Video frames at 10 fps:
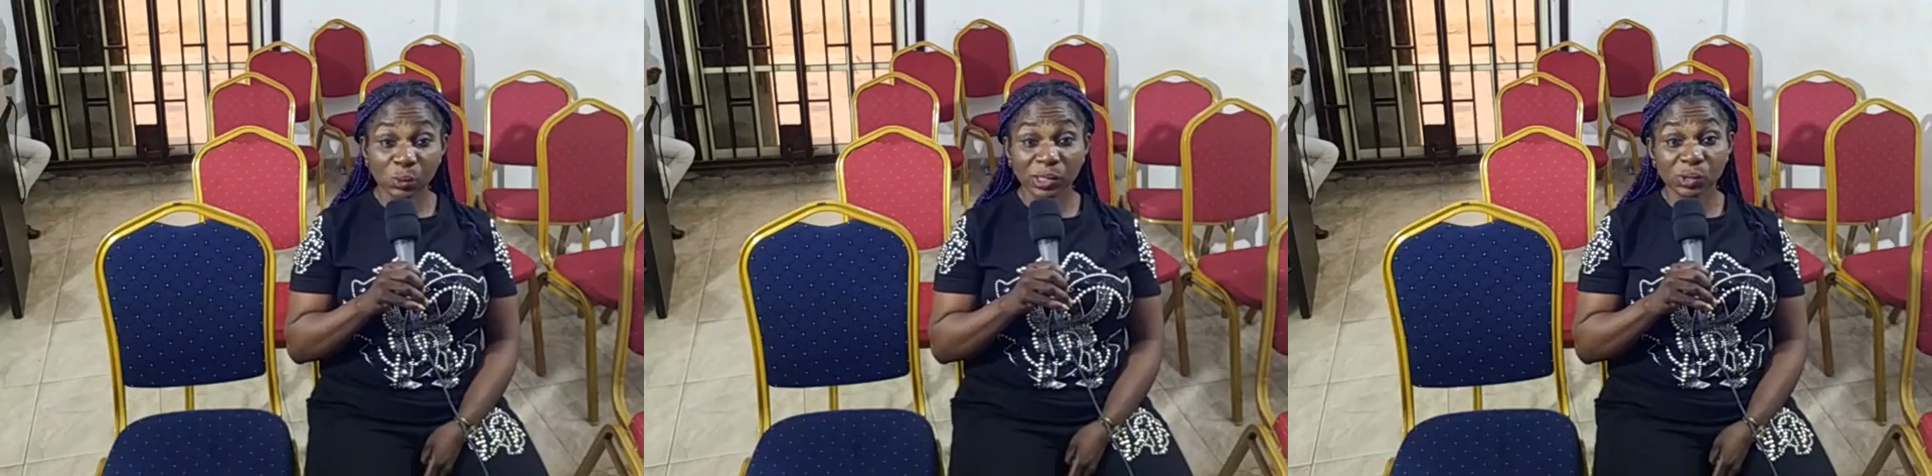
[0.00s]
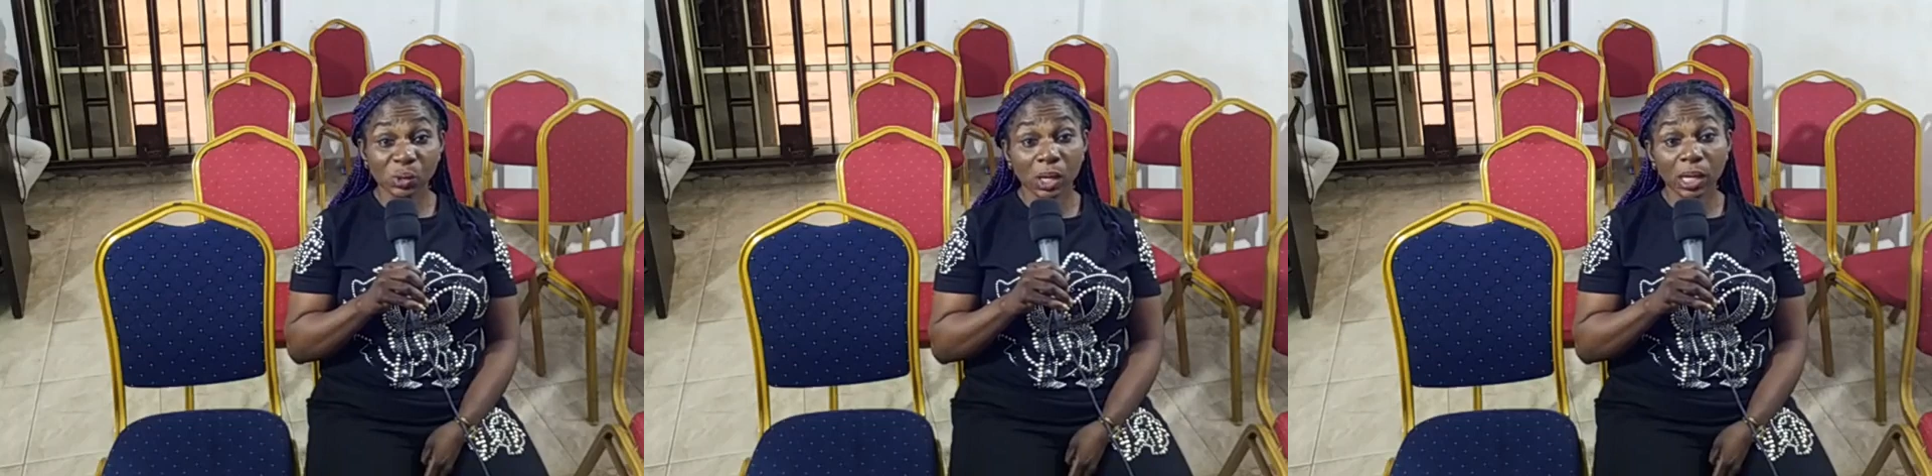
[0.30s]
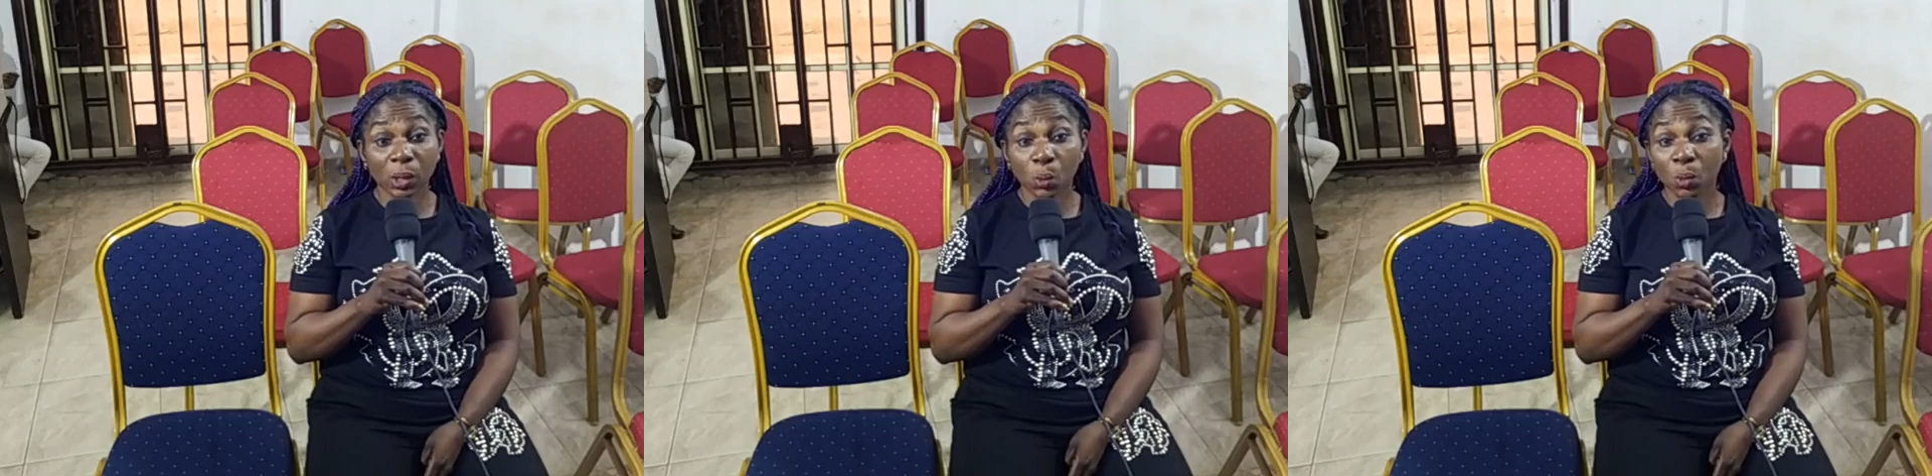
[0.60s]
We saw
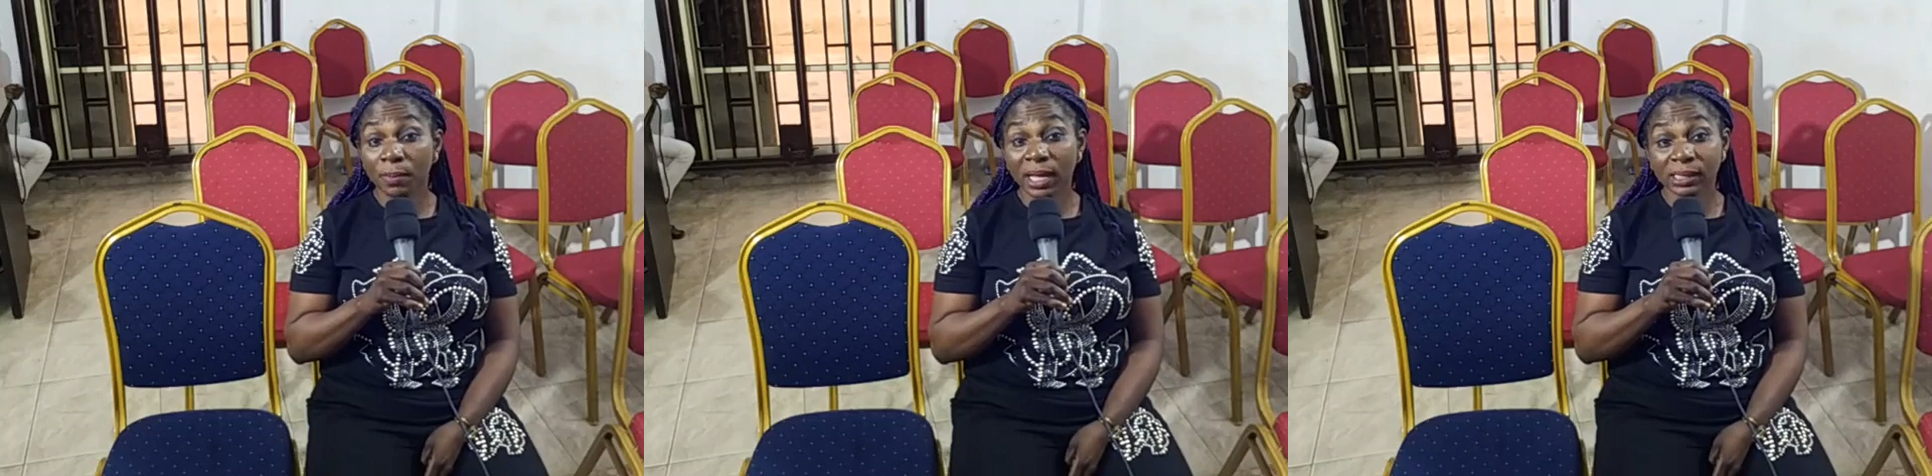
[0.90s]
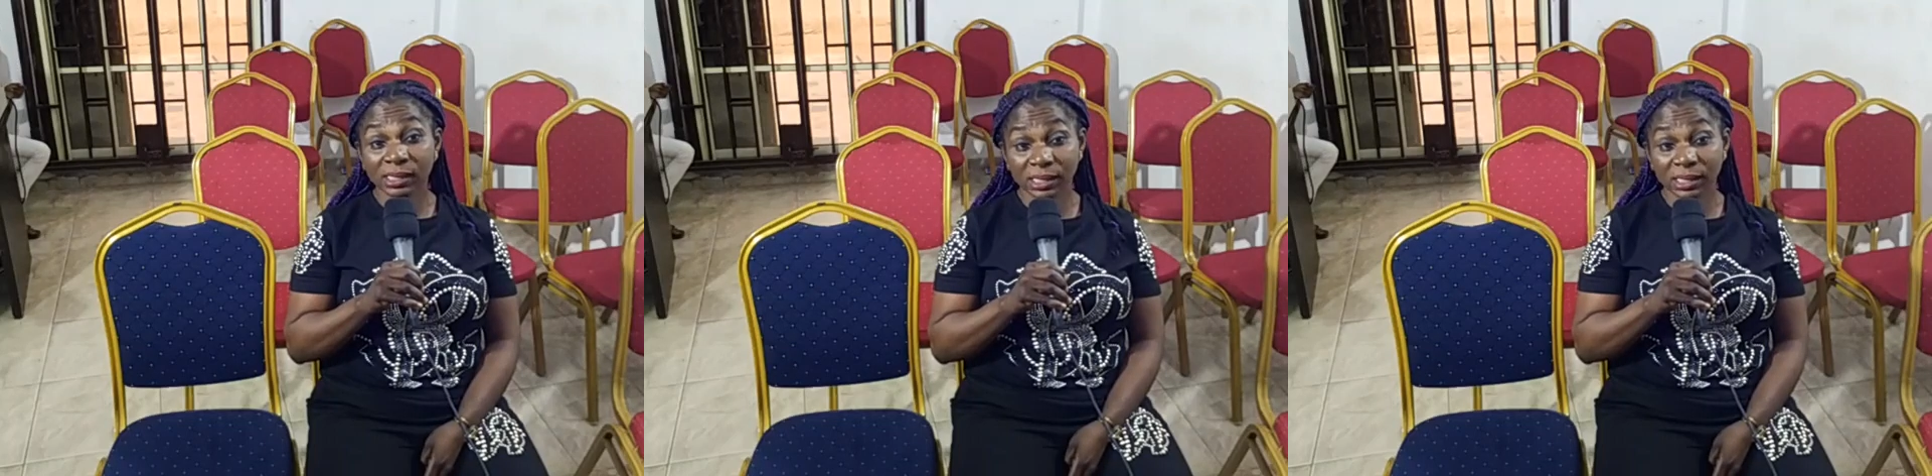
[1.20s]
a woman